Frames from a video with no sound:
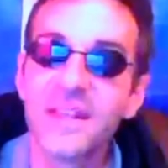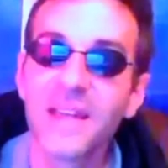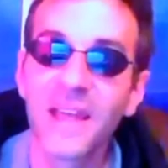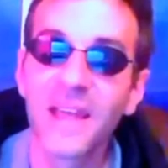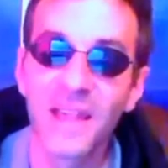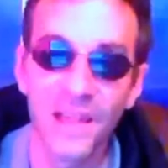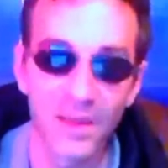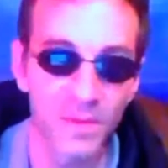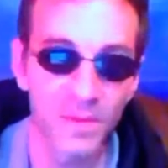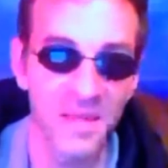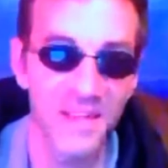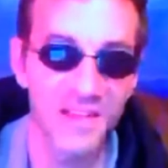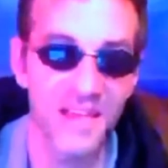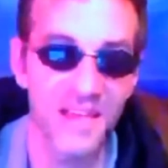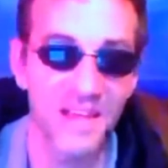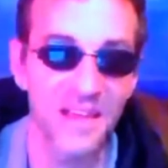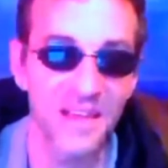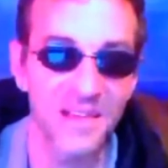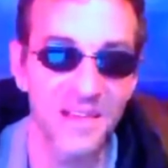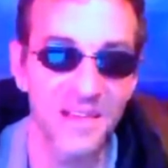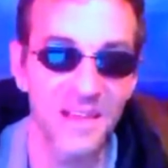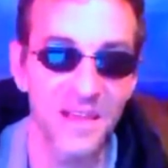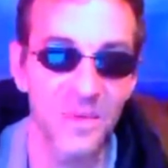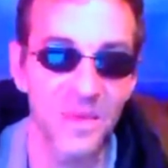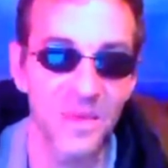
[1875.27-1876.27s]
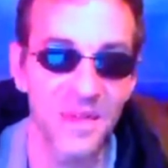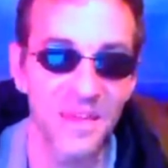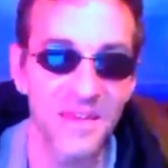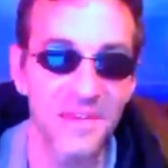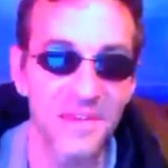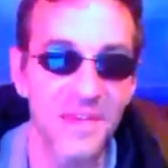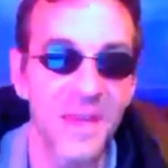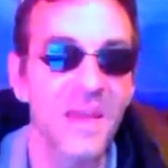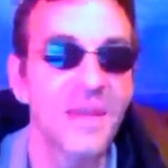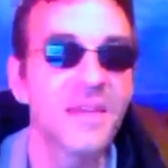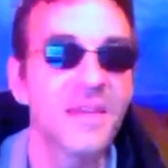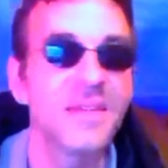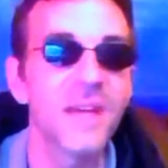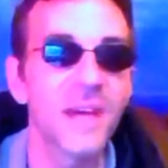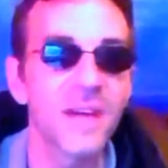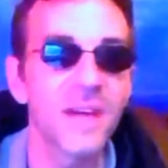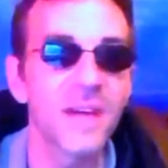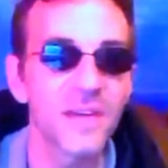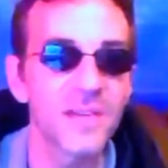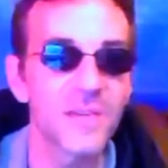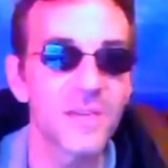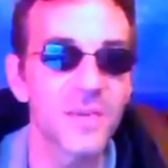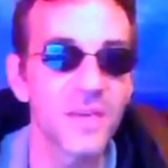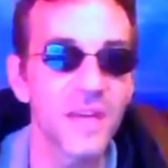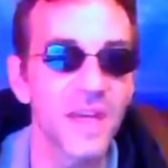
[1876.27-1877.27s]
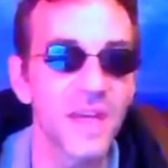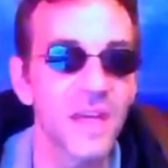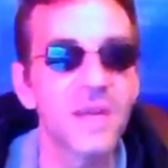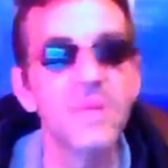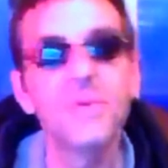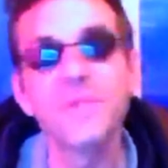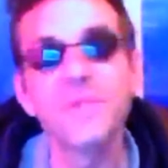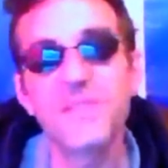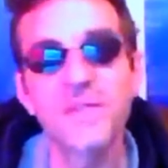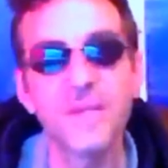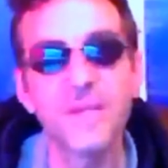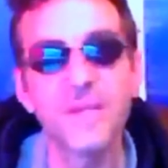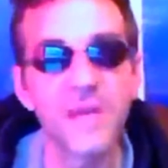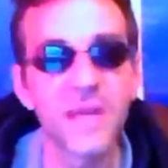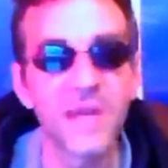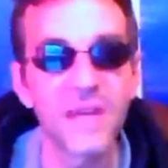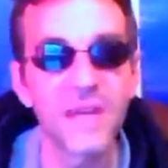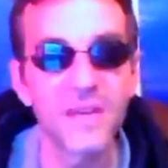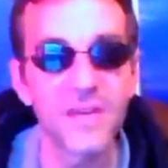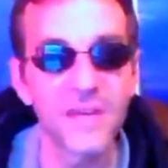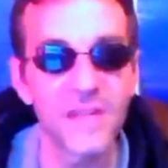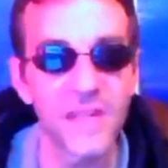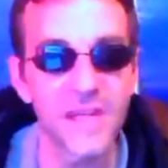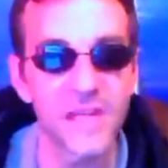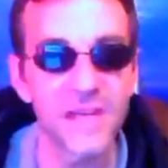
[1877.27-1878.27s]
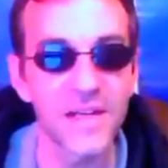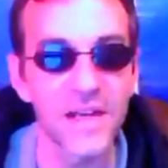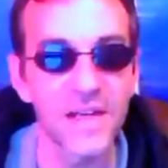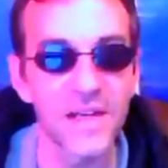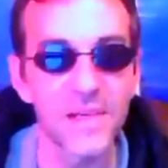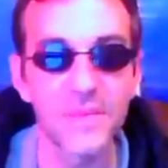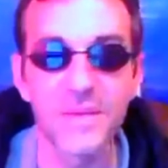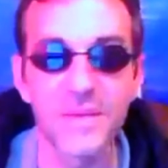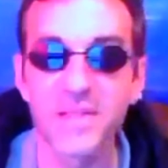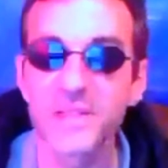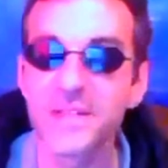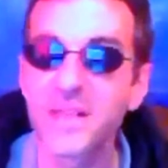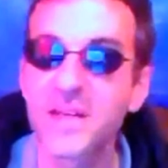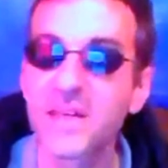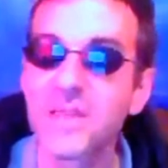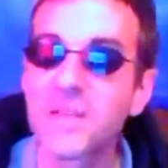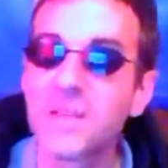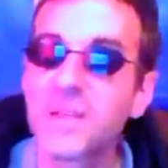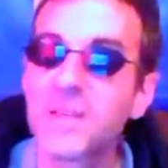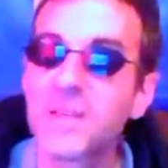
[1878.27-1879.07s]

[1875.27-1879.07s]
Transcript: Eloisa is here with us. Tucker Tornado was tuning in earlier, Eloisa.